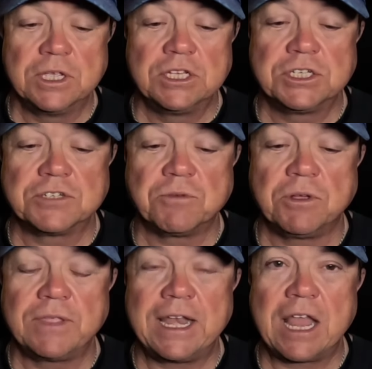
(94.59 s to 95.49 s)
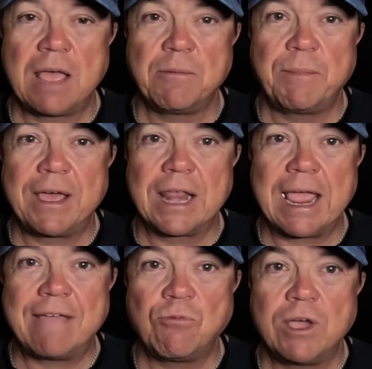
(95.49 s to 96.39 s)
just roll that knob about
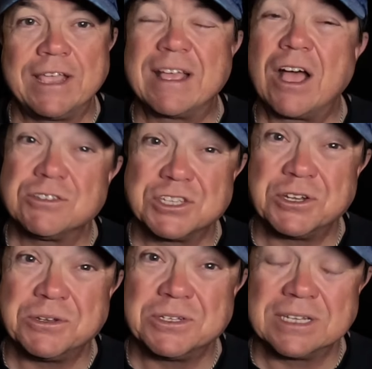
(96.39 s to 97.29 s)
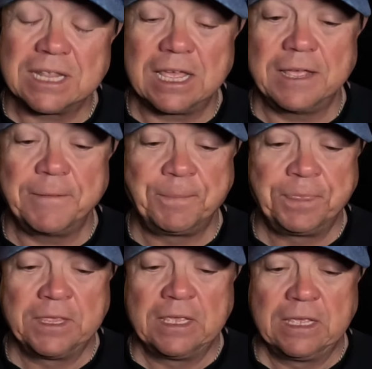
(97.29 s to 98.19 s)
halfway. I also do
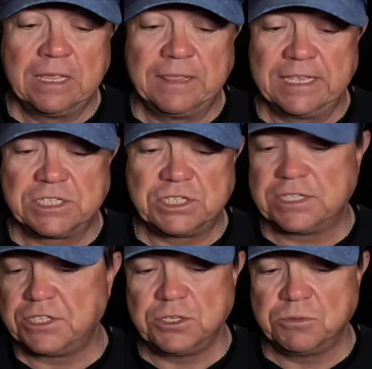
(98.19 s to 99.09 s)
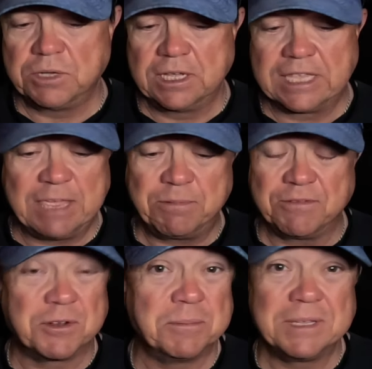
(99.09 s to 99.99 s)
this just to keep
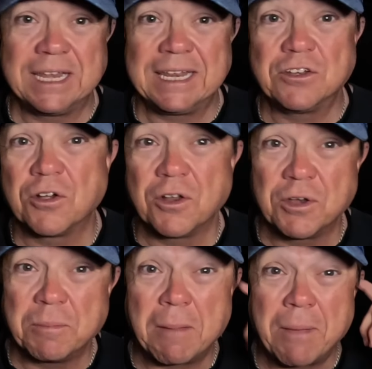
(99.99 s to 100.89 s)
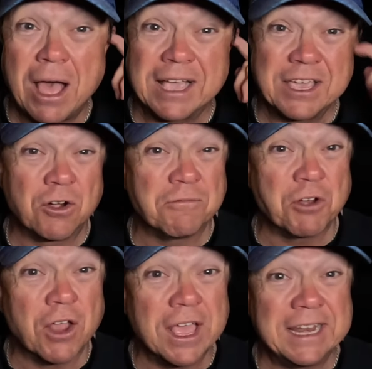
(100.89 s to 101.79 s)
it from getting turned on in my pocket, or if
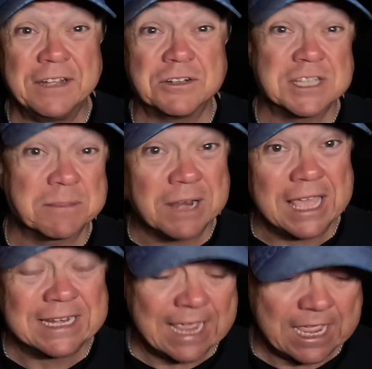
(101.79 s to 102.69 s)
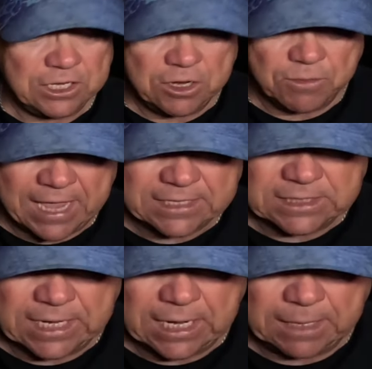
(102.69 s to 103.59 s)
you're hunting or something like that, you don't
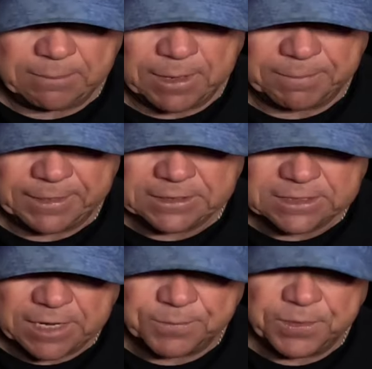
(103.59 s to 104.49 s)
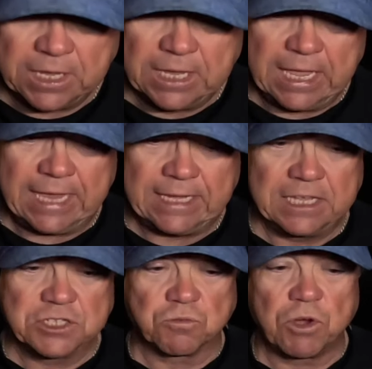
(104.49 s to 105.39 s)
accidentally bump it. So it
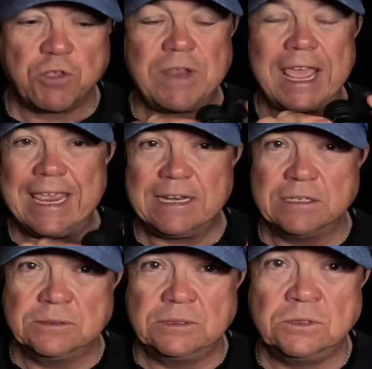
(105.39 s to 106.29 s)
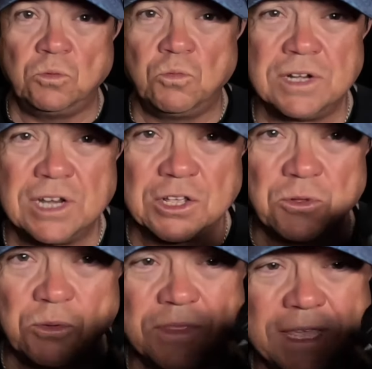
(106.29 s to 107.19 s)
does rotate. One of the
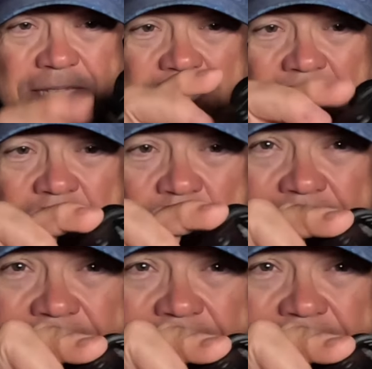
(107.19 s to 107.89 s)
cool things I like about